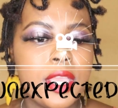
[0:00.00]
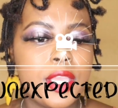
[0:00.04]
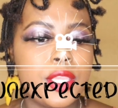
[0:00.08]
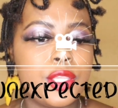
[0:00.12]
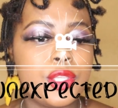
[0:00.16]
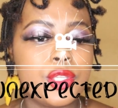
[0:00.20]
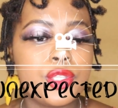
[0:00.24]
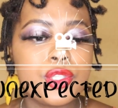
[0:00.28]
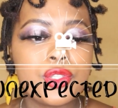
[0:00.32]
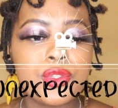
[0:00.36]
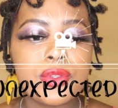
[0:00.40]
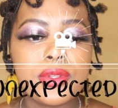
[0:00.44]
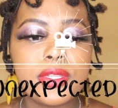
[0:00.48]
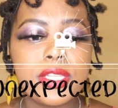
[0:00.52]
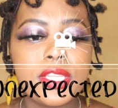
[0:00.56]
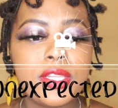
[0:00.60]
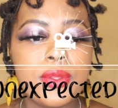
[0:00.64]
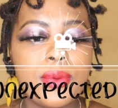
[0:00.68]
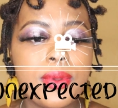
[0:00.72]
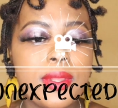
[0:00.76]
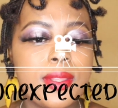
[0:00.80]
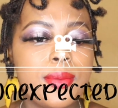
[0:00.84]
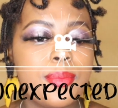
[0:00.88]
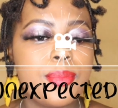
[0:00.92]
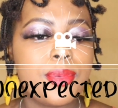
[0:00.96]
Usually
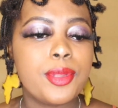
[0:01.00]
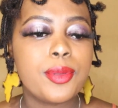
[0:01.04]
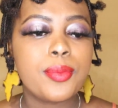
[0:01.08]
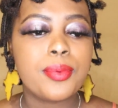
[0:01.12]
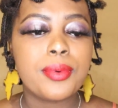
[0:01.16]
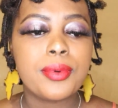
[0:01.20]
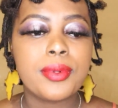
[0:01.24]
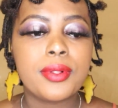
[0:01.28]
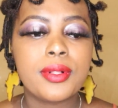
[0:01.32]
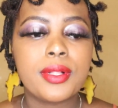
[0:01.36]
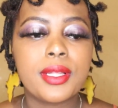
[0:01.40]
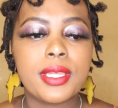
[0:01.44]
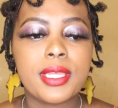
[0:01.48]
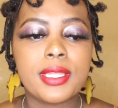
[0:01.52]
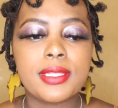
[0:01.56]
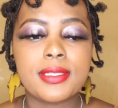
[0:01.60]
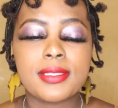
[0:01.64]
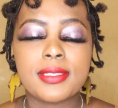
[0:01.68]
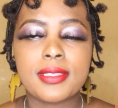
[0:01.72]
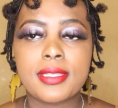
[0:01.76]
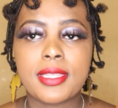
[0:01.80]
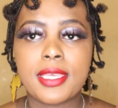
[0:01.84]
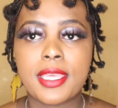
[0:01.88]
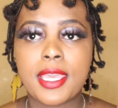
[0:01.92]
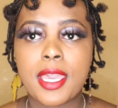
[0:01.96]
when people,
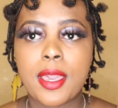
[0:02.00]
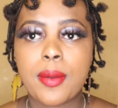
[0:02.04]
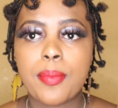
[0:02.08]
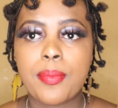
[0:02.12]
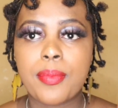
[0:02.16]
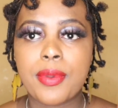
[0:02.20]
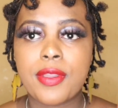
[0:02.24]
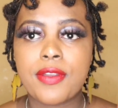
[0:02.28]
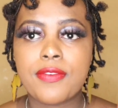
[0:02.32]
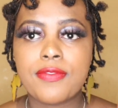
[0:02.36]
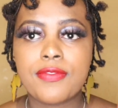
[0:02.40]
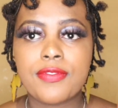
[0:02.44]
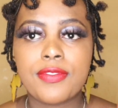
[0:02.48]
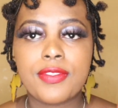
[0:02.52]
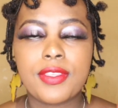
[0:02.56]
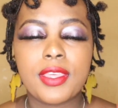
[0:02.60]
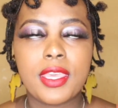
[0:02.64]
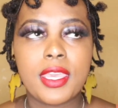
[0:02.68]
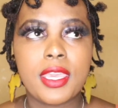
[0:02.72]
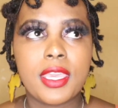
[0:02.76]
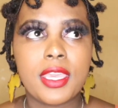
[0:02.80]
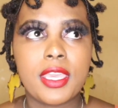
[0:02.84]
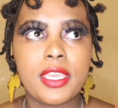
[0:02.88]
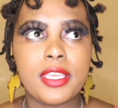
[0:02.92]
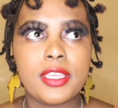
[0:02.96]
it's their
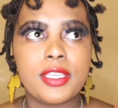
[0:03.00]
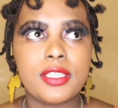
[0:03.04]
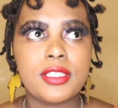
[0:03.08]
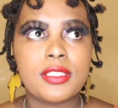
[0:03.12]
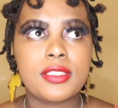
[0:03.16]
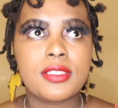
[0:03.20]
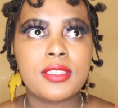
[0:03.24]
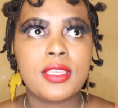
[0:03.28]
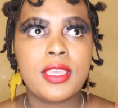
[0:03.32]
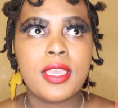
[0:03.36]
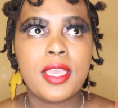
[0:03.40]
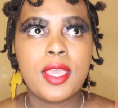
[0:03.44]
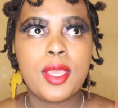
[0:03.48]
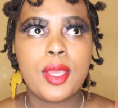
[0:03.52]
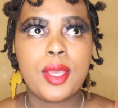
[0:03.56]
birthdays,